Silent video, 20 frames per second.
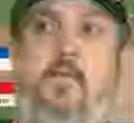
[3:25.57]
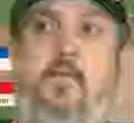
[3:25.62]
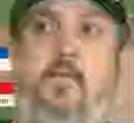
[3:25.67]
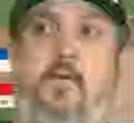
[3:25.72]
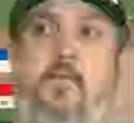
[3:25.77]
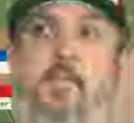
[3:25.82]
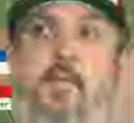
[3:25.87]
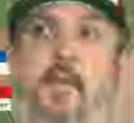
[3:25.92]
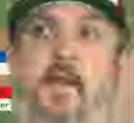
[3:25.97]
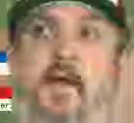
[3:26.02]

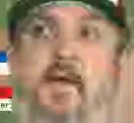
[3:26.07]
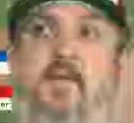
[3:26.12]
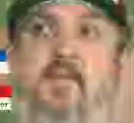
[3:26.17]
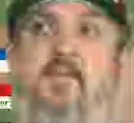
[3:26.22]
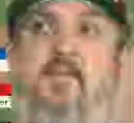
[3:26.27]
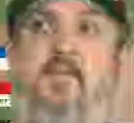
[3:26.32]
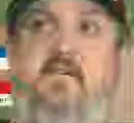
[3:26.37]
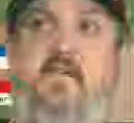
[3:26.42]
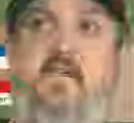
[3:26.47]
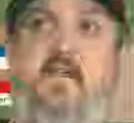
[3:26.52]

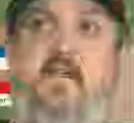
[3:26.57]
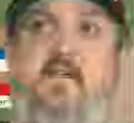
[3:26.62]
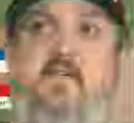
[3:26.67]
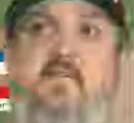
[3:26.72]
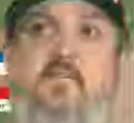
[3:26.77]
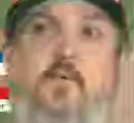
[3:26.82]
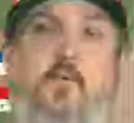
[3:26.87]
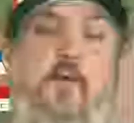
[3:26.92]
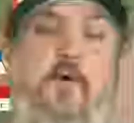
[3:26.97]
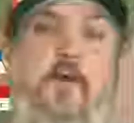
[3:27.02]
replace at
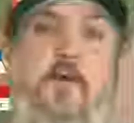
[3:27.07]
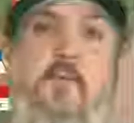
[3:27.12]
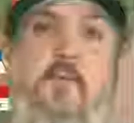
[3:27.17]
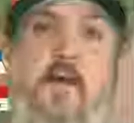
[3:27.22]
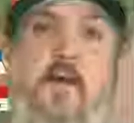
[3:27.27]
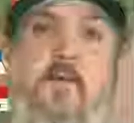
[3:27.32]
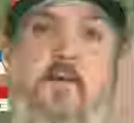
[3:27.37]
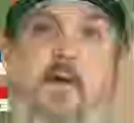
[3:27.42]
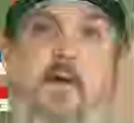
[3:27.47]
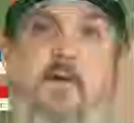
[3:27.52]
least one of
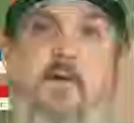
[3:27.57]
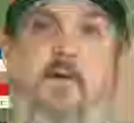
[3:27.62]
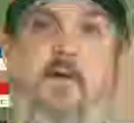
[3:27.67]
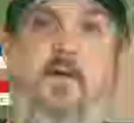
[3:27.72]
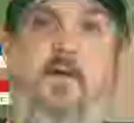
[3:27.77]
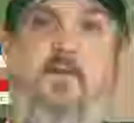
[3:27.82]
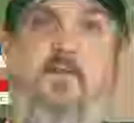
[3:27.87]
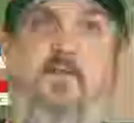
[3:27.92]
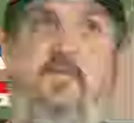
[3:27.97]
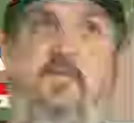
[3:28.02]
my
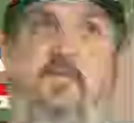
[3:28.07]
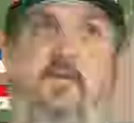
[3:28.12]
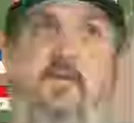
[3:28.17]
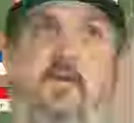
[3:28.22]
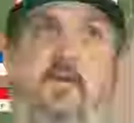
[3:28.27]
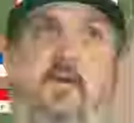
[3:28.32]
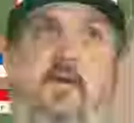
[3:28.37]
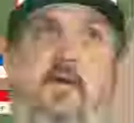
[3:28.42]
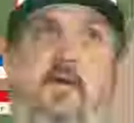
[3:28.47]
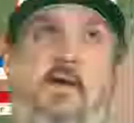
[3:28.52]
Rokus,
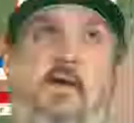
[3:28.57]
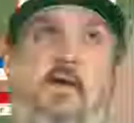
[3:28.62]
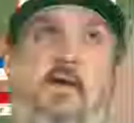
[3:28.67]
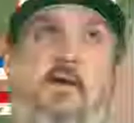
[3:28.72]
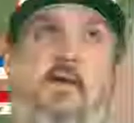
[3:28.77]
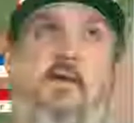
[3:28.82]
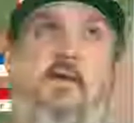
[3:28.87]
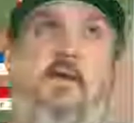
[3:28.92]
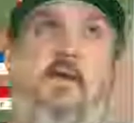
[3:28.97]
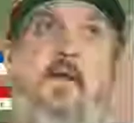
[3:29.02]

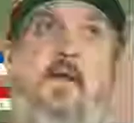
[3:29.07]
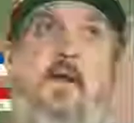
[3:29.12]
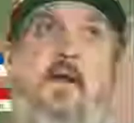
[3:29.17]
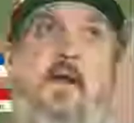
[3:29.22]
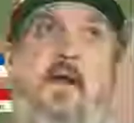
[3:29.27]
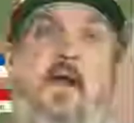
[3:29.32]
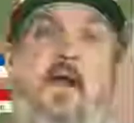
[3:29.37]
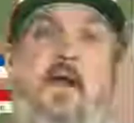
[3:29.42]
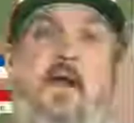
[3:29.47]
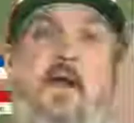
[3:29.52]

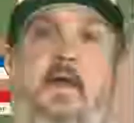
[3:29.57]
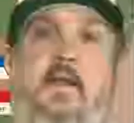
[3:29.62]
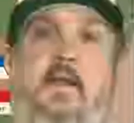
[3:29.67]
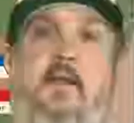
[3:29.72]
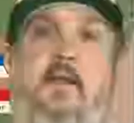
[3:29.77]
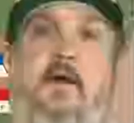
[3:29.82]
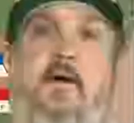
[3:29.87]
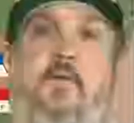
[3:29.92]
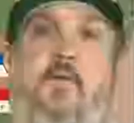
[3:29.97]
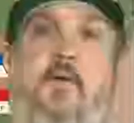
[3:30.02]

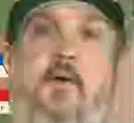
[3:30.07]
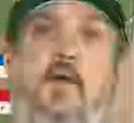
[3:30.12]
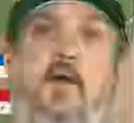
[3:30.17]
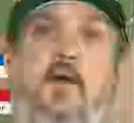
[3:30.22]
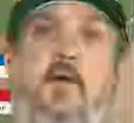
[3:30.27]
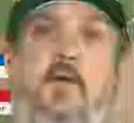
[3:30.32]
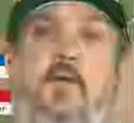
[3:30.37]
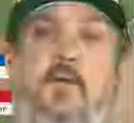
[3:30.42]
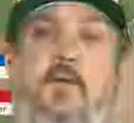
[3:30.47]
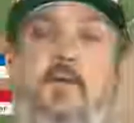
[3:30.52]
and
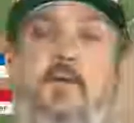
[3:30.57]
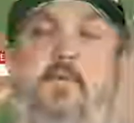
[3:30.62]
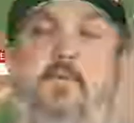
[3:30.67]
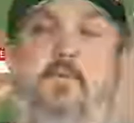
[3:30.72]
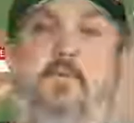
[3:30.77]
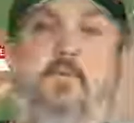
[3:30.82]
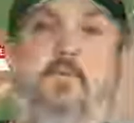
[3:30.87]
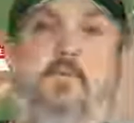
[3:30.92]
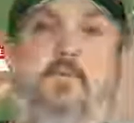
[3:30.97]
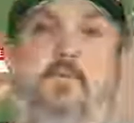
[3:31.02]
we're
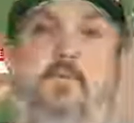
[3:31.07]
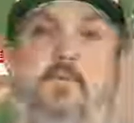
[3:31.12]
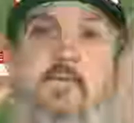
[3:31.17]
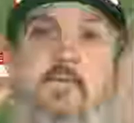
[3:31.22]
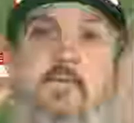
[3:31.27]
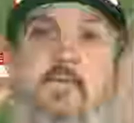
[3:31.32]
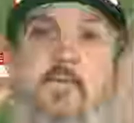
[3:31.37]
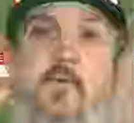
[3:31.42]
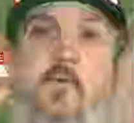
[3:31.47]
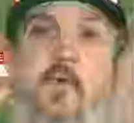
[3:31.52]

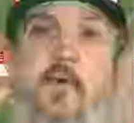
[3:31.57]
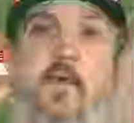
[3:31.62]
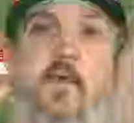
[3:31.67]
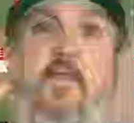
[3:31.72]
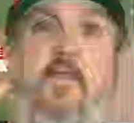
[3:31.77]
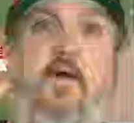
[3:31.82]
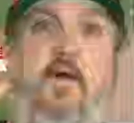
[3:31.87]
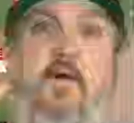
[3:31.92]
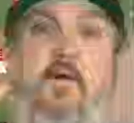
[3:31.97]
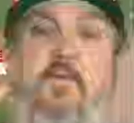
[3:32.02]
one
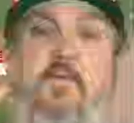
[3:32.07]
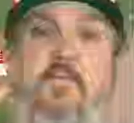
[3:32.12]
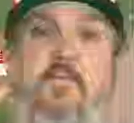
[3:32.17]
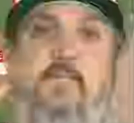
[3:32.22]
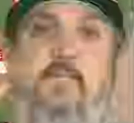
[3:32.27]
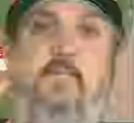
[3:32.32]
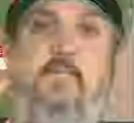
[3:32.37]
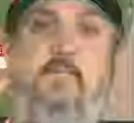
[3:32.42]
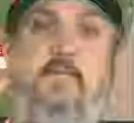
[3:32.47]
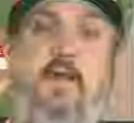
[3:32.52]
of the
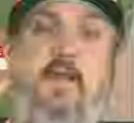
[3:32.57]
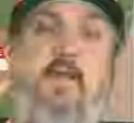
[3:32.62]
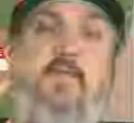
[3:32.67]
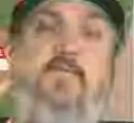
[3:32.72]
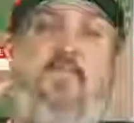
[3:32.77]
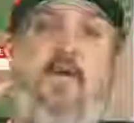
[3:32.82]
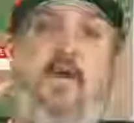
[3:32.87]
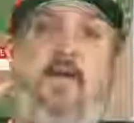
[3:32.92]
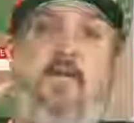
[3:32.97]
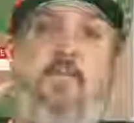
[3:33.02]
many
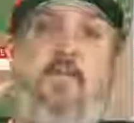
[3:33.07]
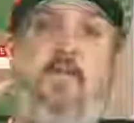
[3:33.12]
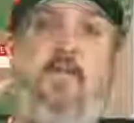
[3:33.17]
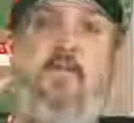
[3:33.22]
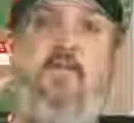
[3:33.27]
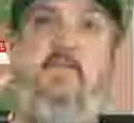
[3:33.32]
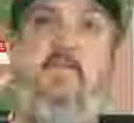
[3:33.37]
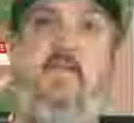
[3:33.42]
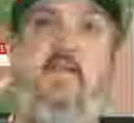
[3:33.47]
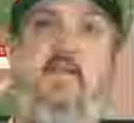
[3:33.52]

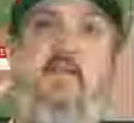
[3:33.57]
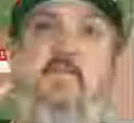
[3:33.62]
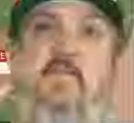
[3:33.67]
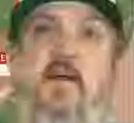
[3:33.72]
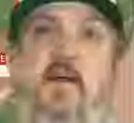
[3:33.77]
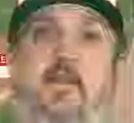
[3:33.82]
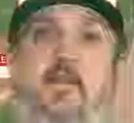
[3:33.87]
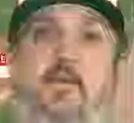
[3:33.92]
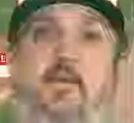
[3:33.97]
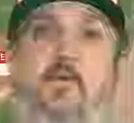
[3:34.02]
families that have
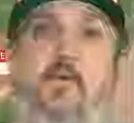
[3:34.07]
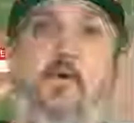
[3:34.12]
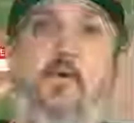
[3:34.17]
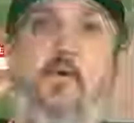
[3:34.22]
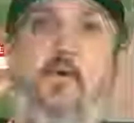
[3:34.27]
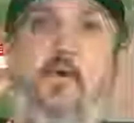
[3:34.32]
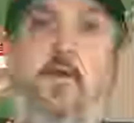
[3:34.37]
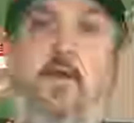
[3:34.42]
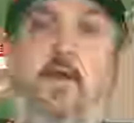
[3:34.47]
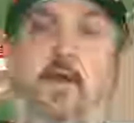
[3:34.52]
cut the
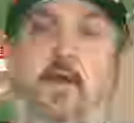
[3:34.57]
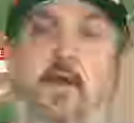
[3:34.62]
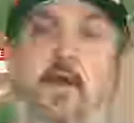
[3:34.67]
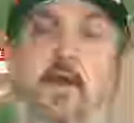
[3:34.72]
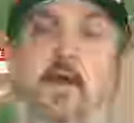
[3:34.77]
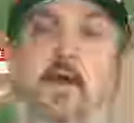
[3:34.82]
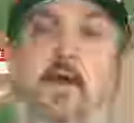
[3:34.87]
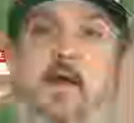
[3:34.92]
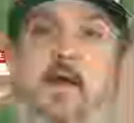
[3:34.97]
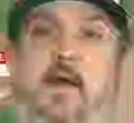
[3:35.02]
cord,
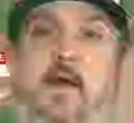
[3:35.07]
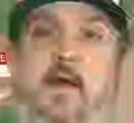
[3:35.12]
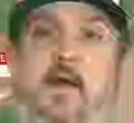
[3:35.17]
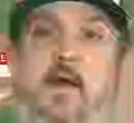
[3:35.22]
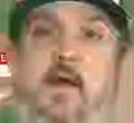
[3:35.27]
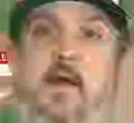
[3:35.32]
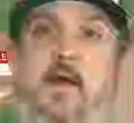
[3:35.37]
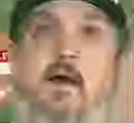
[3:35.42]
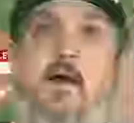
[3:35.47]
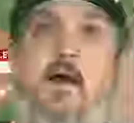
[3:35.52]

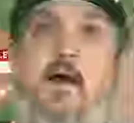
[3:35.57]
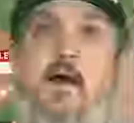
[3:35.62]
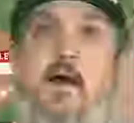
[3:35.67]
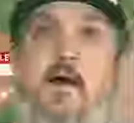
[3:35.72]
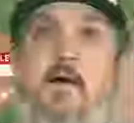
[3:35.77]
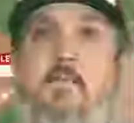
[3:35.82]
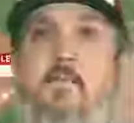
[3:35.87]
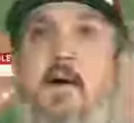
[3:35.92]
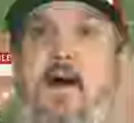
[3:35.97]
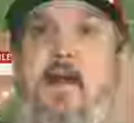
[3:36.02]

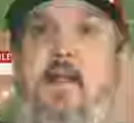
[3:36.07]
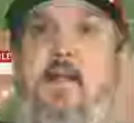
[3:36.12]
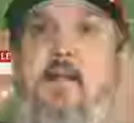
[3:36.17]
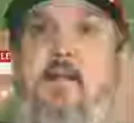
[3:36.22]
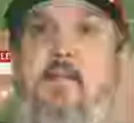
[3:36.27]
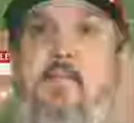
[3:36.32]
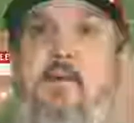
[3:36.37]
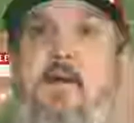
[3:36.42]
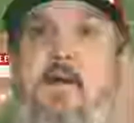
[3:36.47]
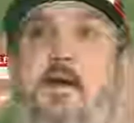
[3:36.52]

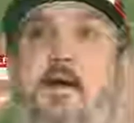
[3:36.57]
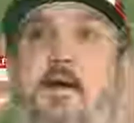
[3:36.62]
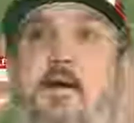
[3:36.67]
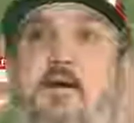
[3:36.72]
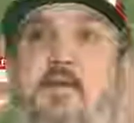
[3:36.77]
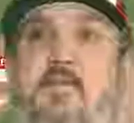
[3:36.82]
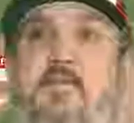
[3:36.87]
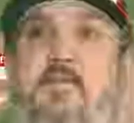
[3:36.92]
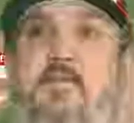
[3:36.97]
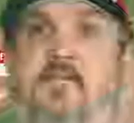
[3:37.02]
mainly
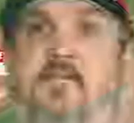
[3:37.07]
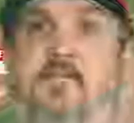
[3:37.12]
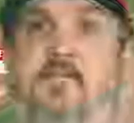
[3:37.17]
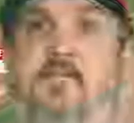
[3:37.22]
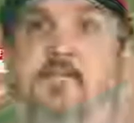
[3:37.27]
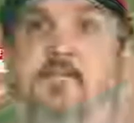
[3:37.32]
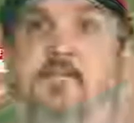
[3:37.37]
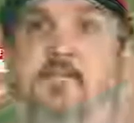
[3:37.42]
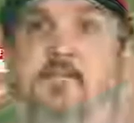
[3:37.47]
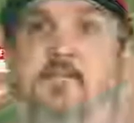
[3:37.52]
because
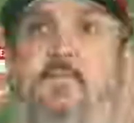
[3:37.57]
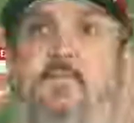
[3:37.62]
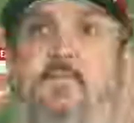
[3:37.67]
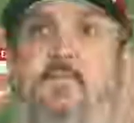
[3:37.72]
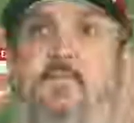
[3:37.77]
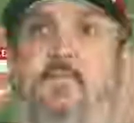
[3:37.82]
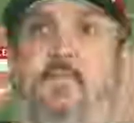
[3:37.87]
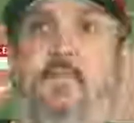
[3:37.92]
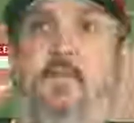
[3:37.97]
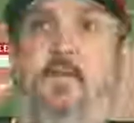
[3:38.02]

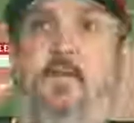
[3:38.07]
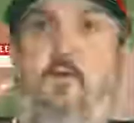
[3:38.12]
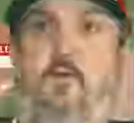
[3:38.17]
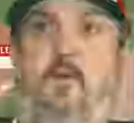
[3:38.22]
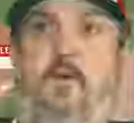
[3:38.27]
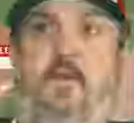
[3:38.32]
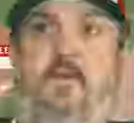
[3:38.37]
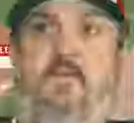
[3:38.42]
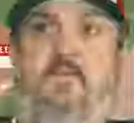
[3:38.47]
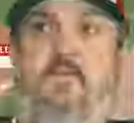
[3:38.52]

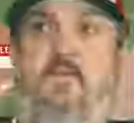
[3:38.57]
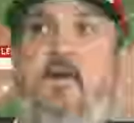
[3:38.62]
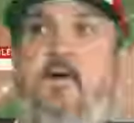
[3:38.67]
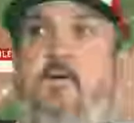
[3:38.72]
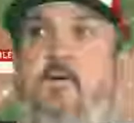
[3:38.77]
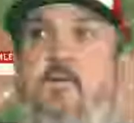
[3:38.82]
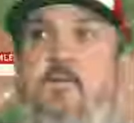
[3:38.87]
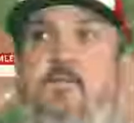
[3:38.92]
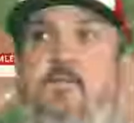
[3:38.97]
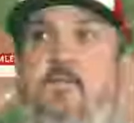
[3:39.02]
we just
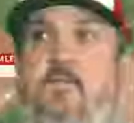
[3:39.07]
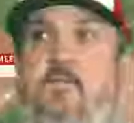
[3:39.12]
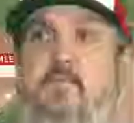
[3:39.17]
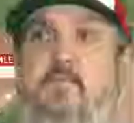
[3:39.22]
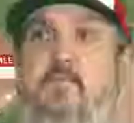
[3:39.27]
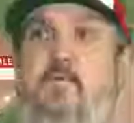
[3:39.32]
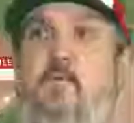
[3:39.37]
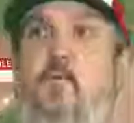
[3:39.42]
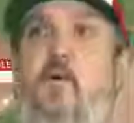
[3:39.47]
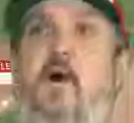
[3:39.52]
don't
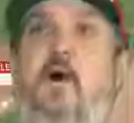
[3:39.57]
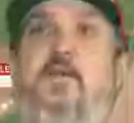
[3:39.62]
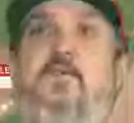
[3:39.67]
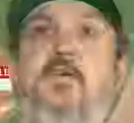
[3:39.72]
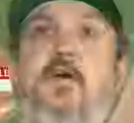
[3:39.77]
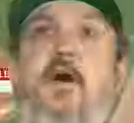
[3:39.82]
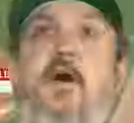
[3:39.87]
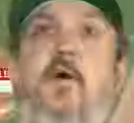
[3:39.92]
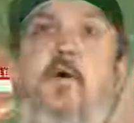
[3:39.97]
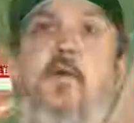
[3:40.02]

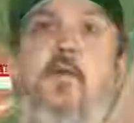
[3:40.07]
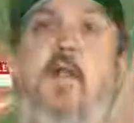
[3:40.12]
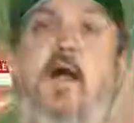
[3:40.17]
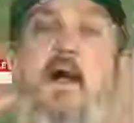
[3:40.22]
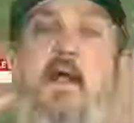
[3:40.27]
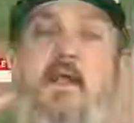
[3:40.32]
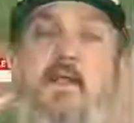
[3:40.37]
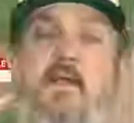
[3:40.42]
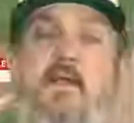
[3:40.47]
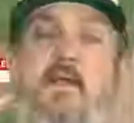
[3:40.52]
watch a whole
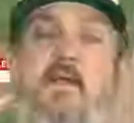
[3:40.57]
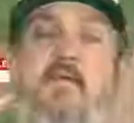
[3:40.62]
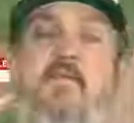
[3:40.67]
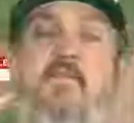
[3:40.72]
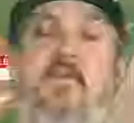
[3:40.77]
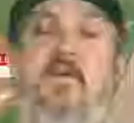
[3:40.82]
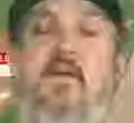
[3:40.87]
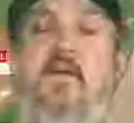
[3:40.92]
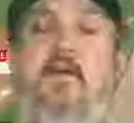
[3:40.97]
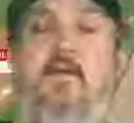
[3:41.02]
lot of
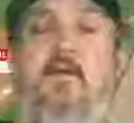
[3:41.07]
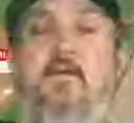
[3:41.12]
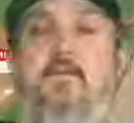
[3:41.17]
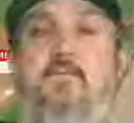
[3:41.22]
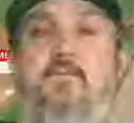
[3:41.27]
TV